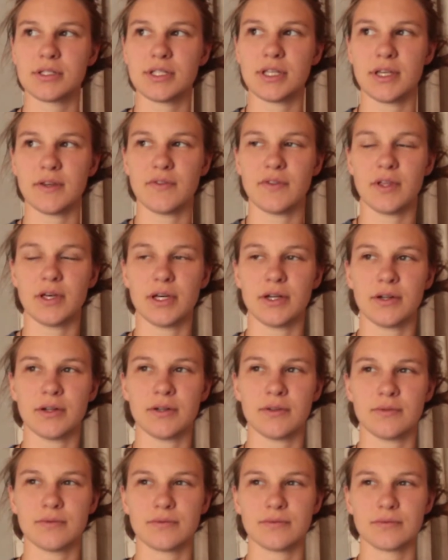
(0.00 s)
save
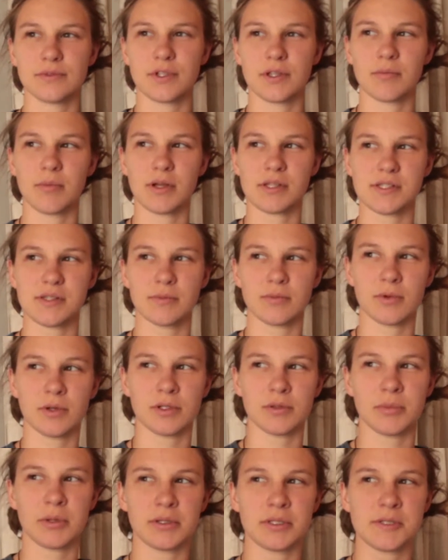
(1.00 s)
the, the Muslim
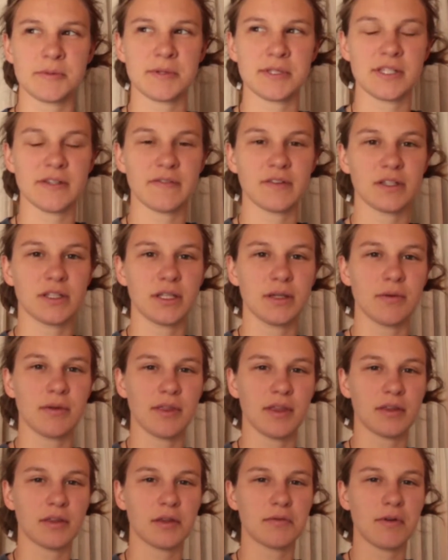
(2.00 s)
world, but specifically
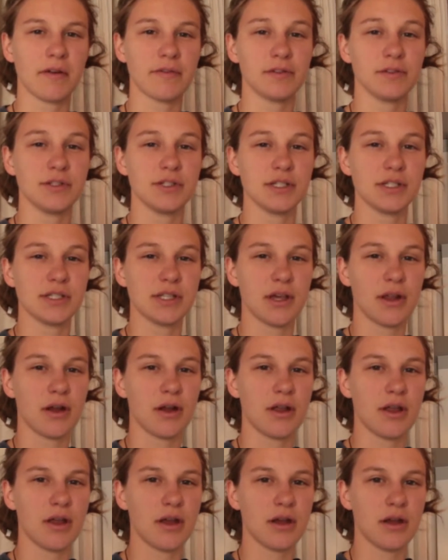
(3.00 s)
like the refugees that are
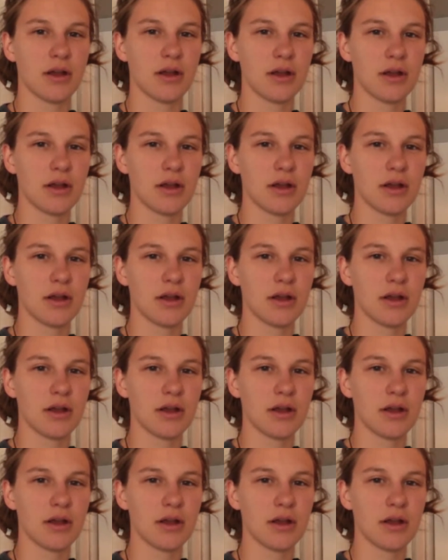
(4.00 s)
here